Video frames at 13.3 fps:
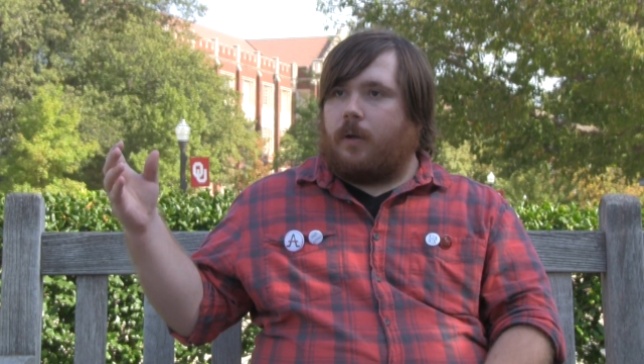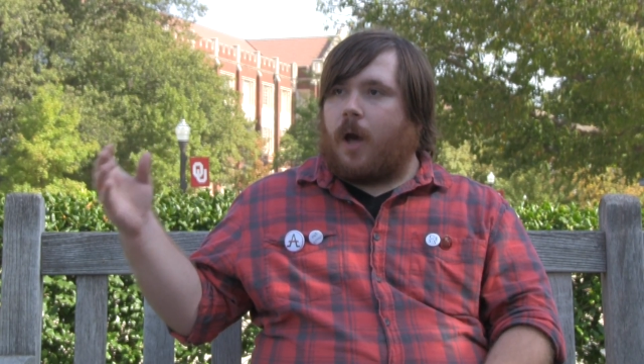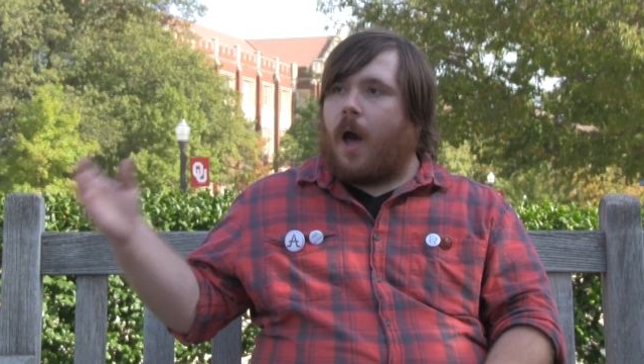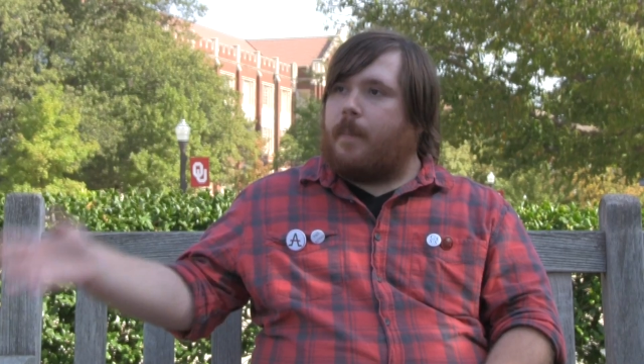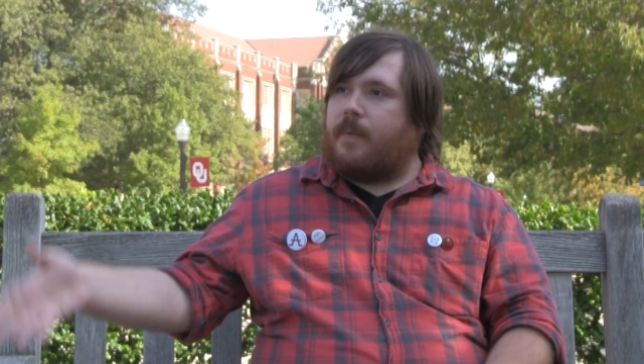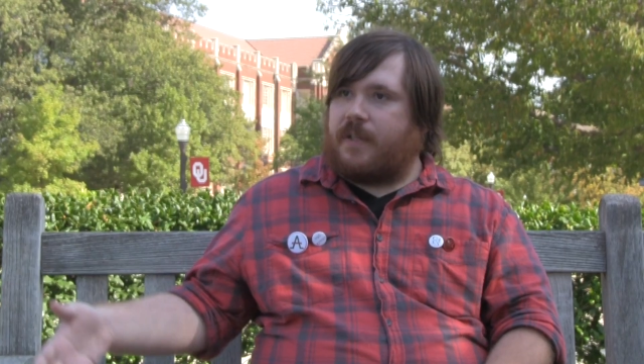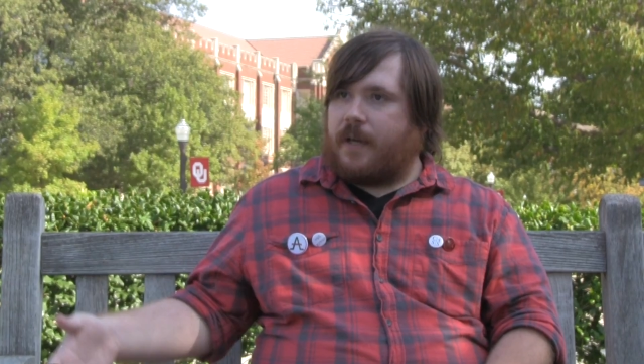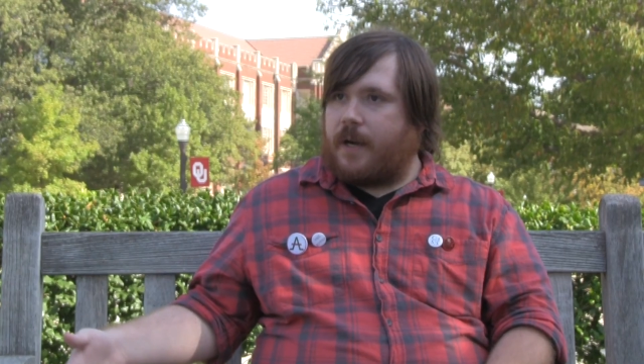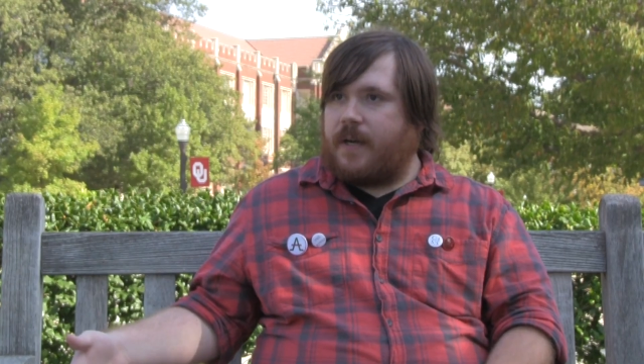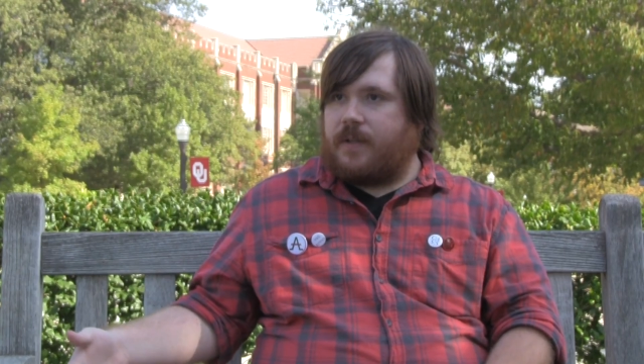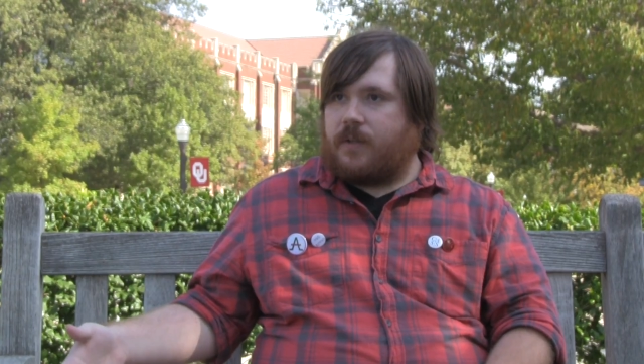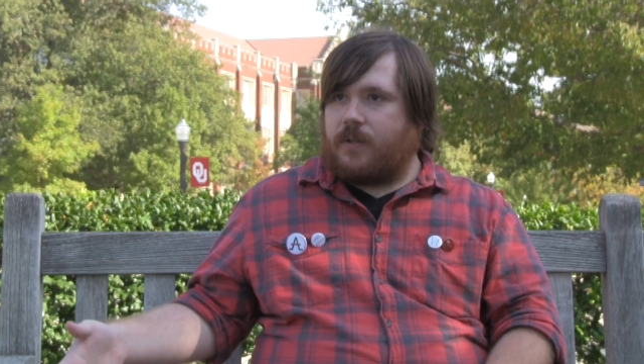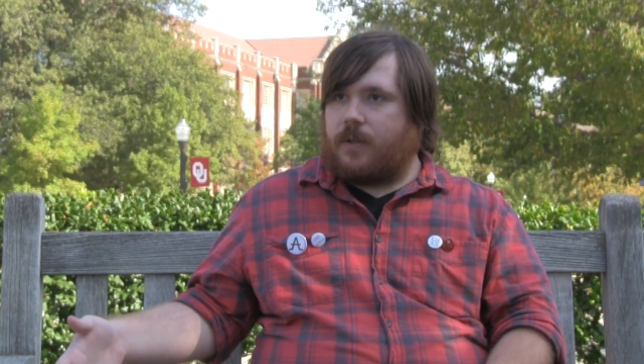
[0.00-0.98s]

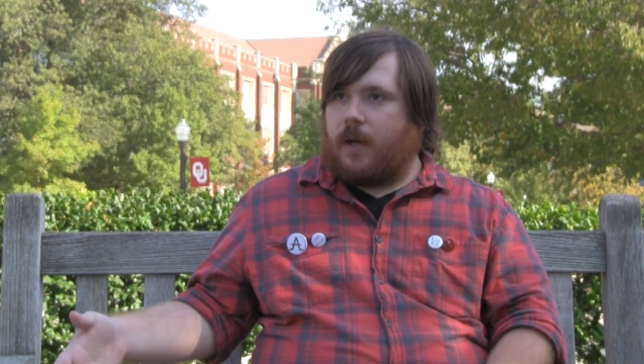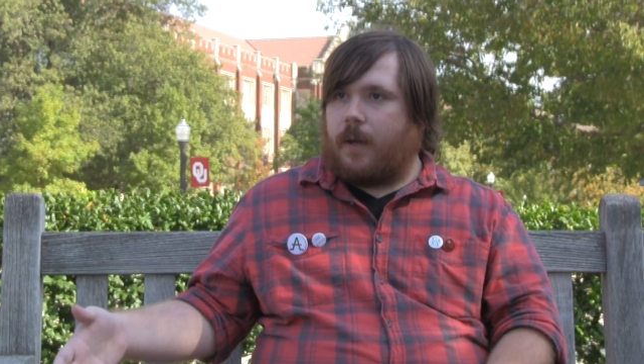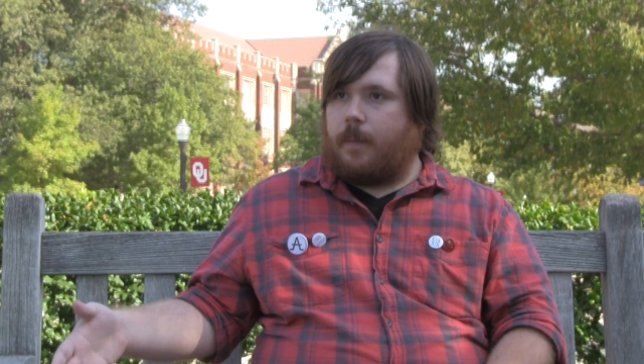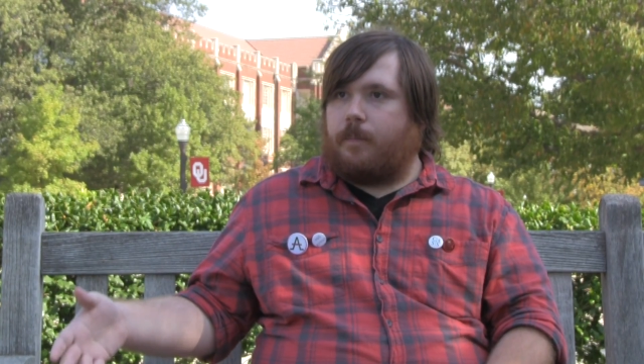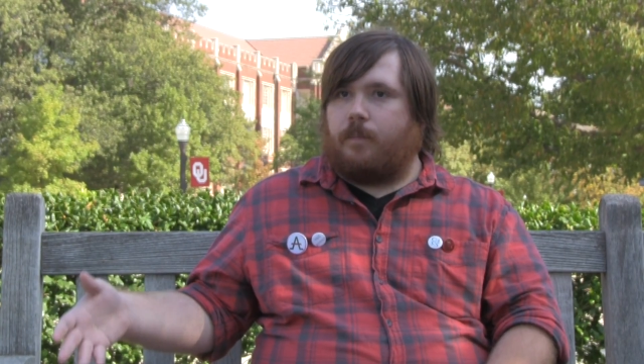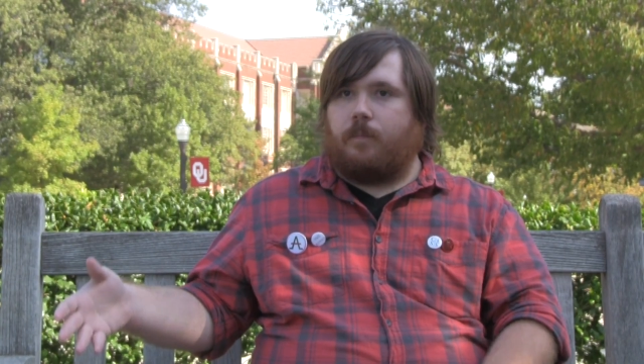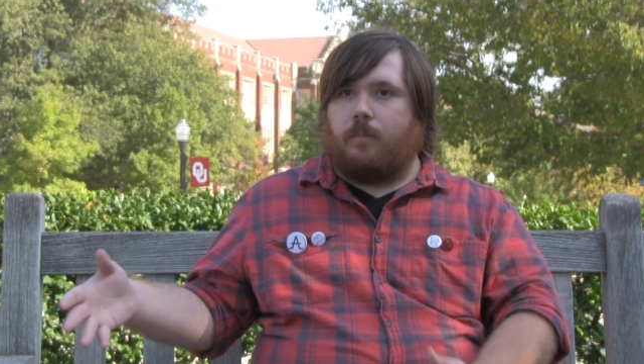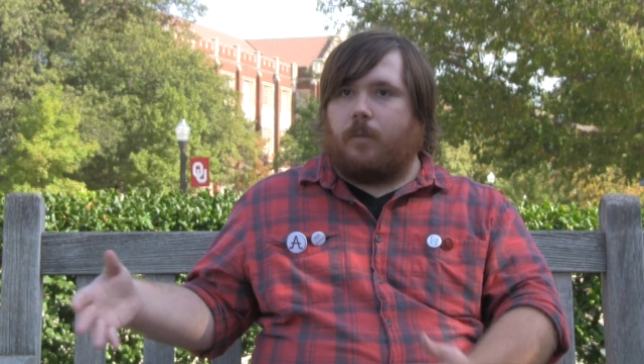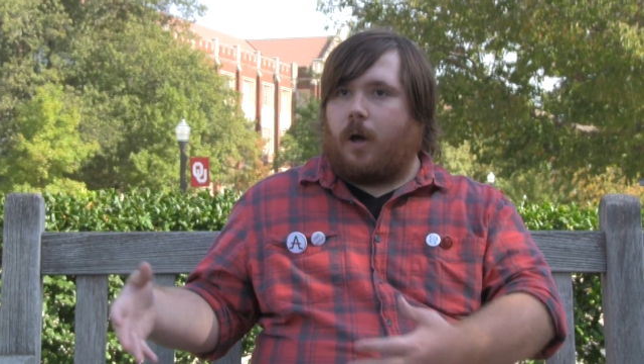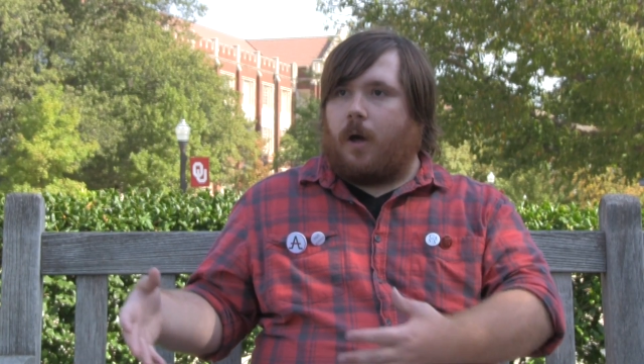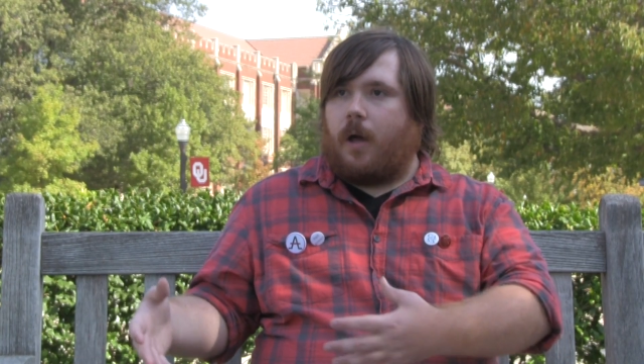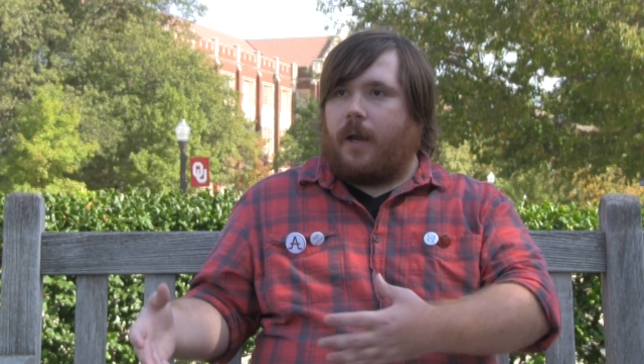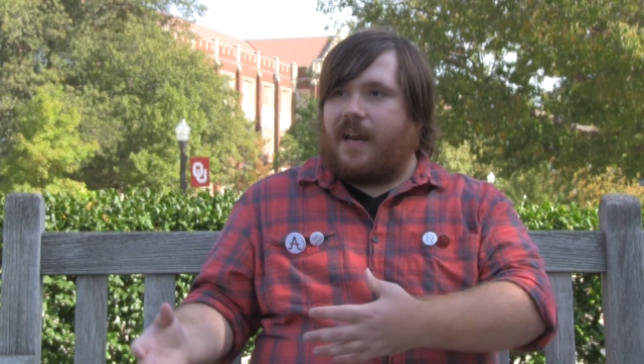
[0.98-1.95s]
commentaries
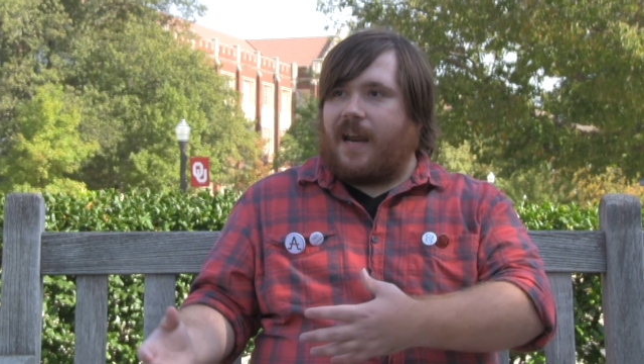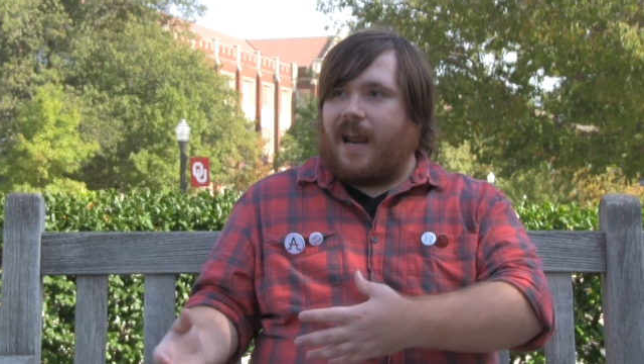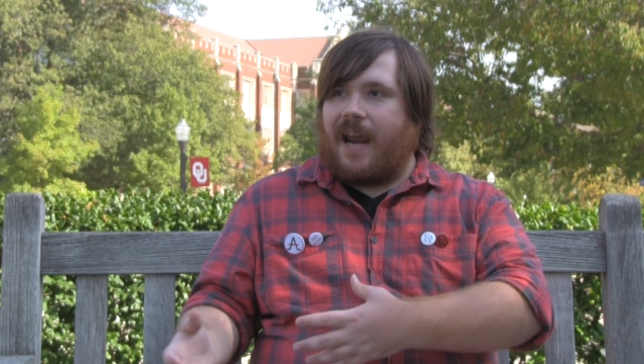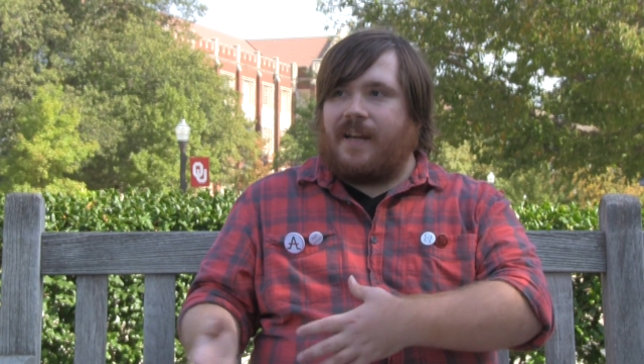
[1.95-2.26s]
on